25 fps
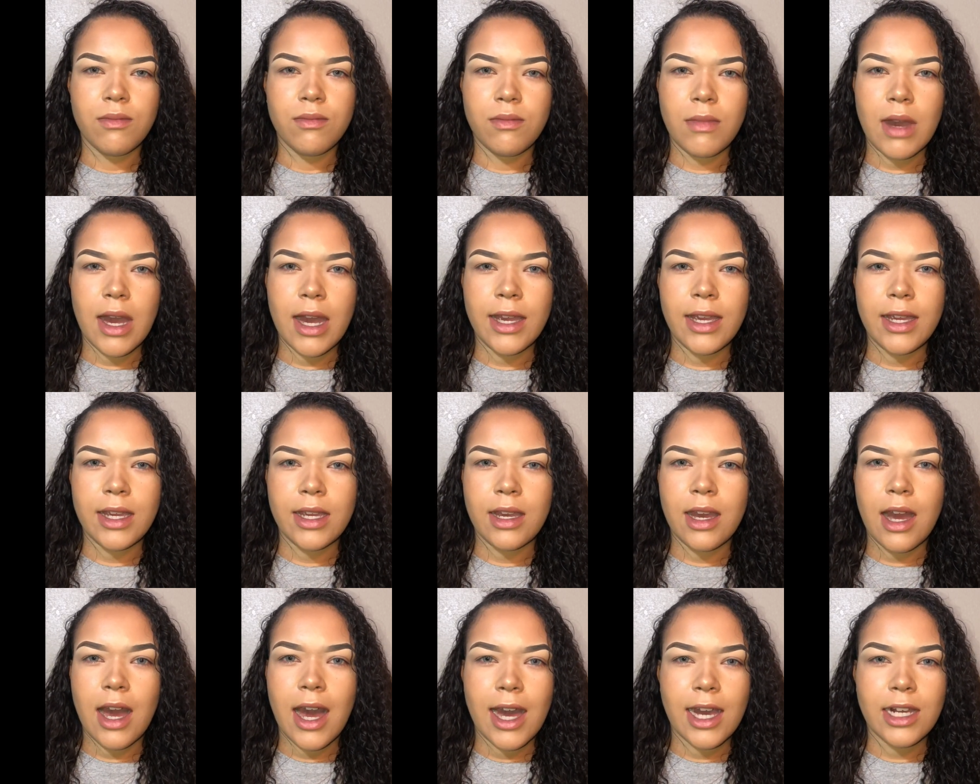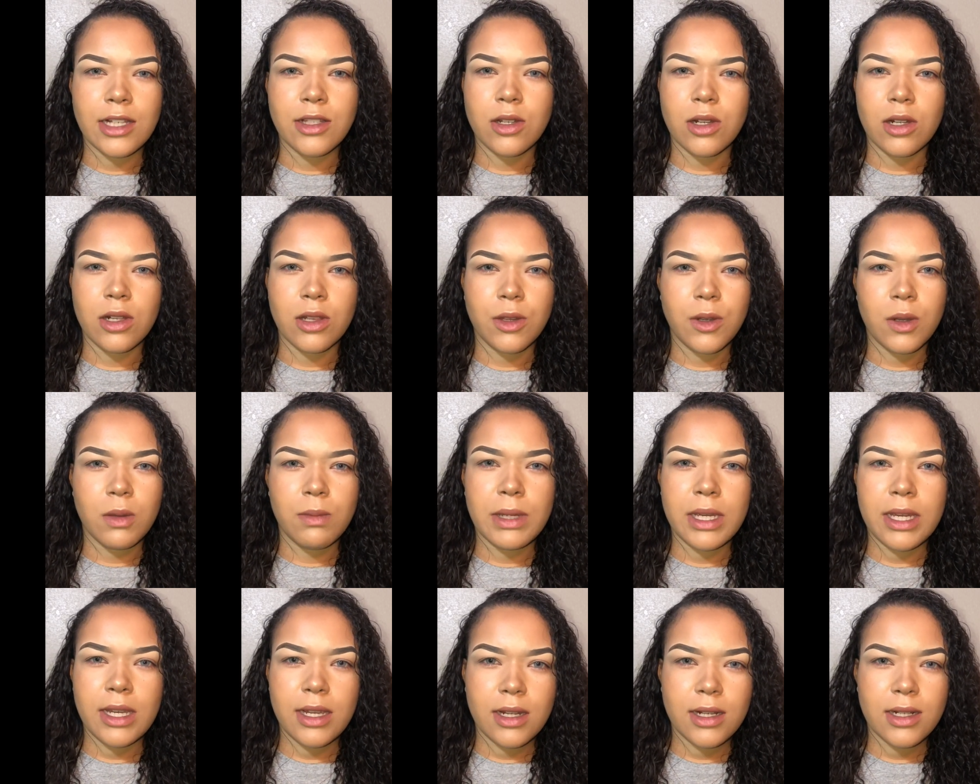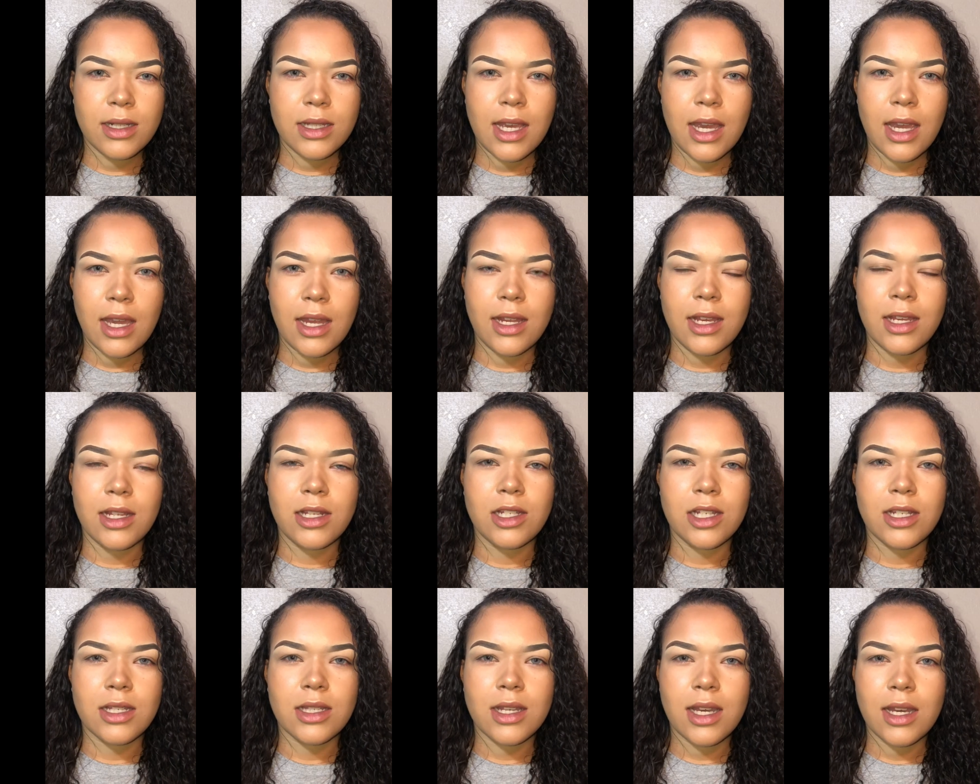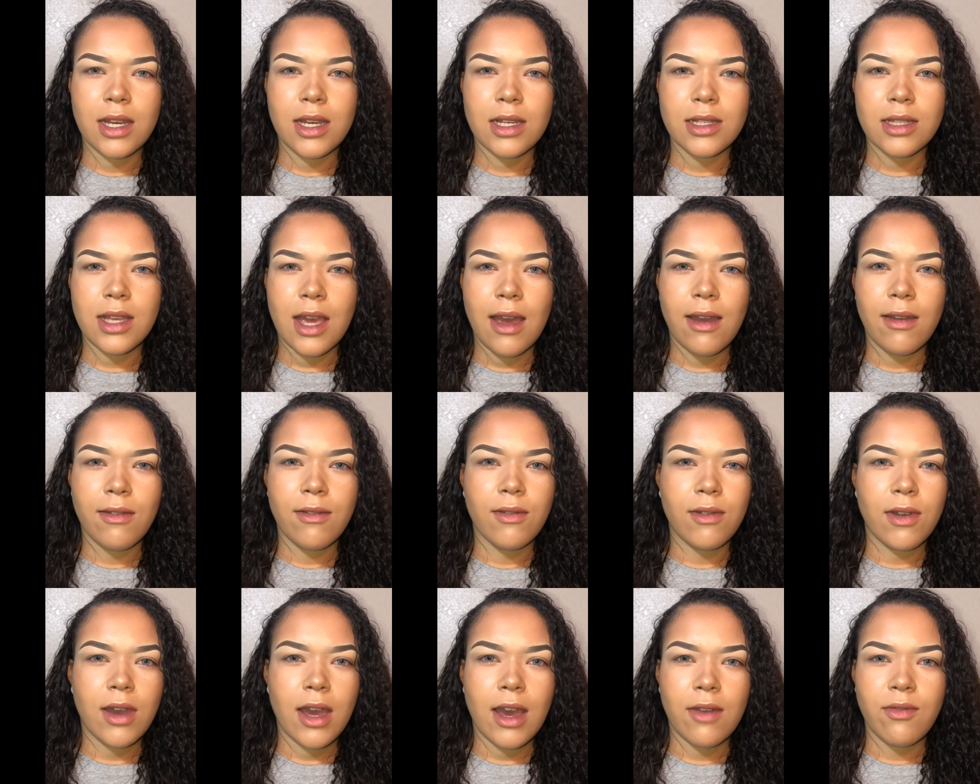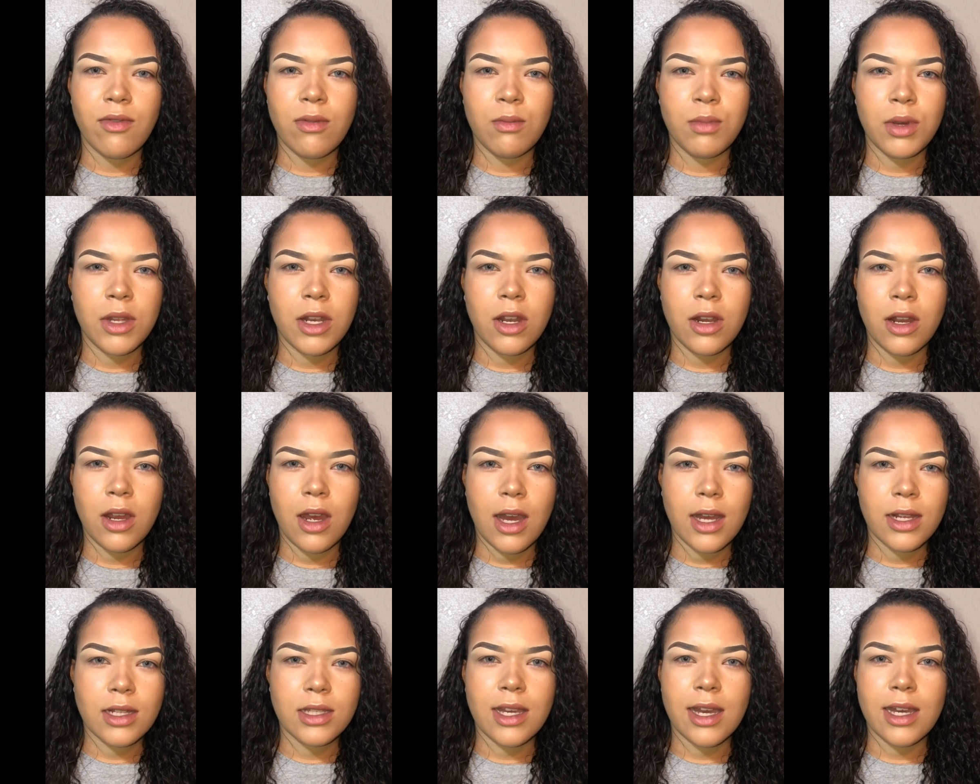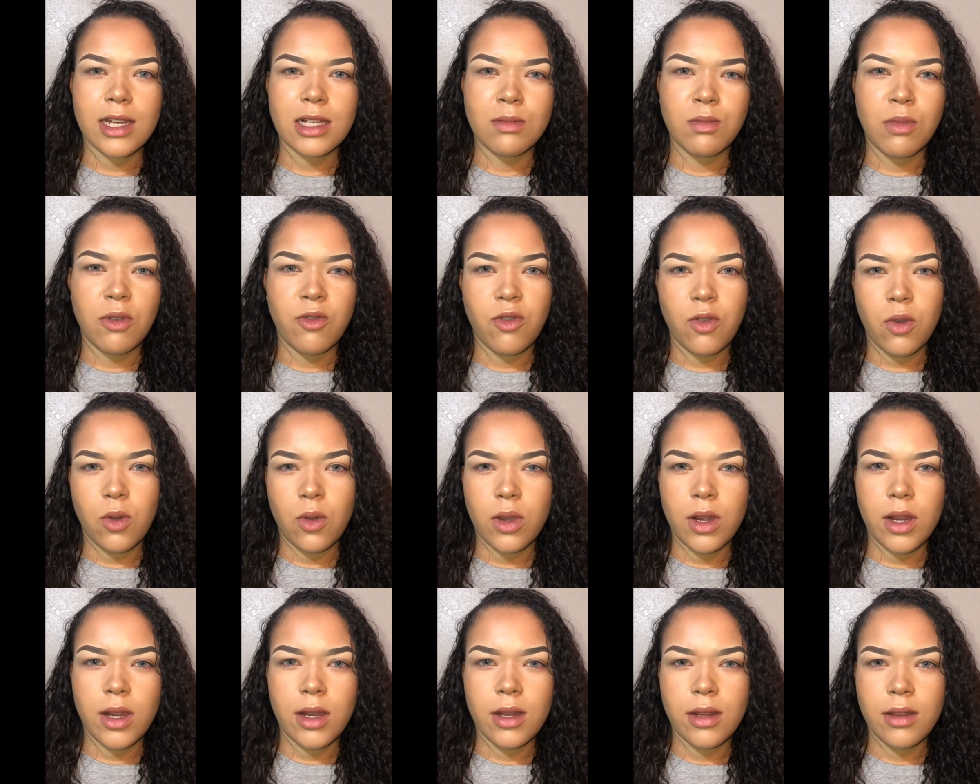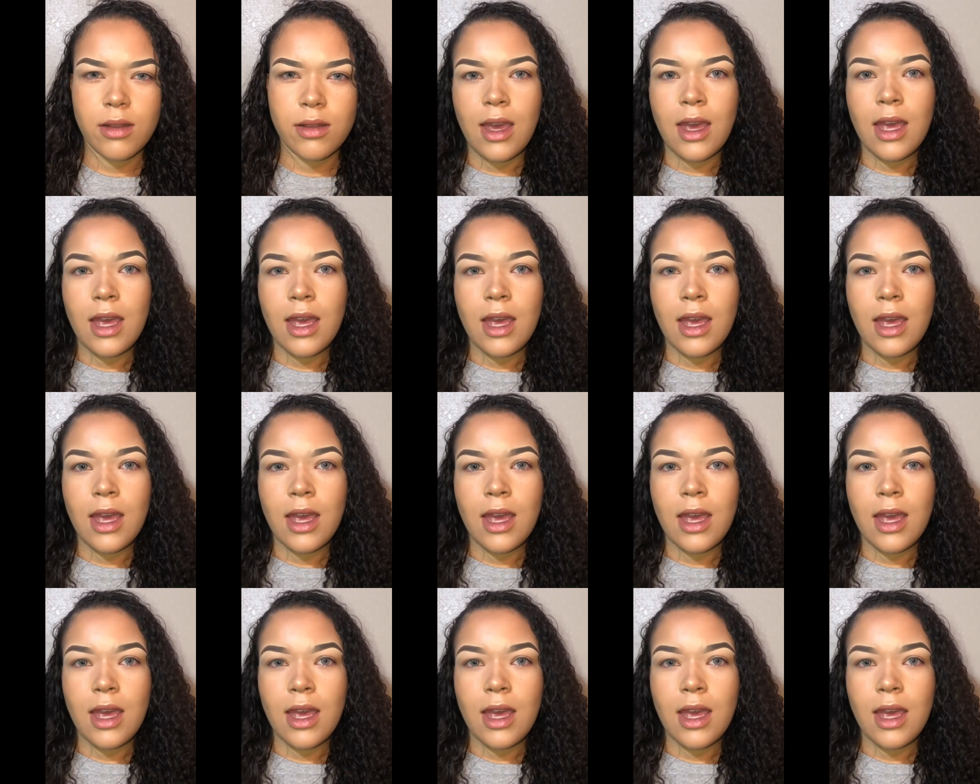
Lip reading: my eyes are a little bit irritated just because I haven't put on contacts before.